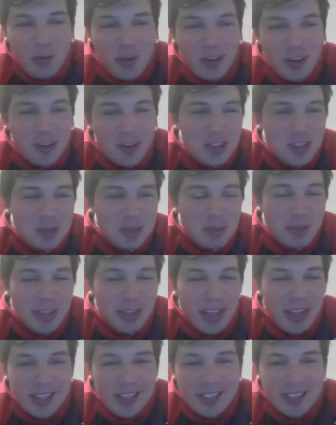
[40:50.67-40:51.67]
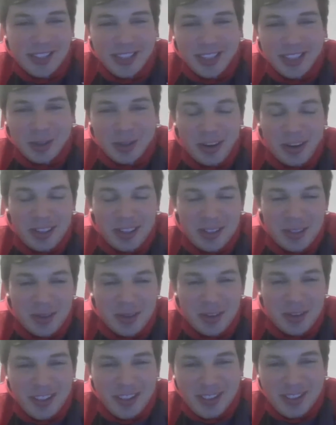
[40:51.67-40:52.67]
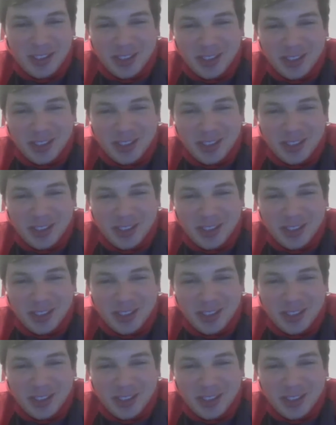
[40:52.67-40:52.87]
when you're just blessed like the rest of us,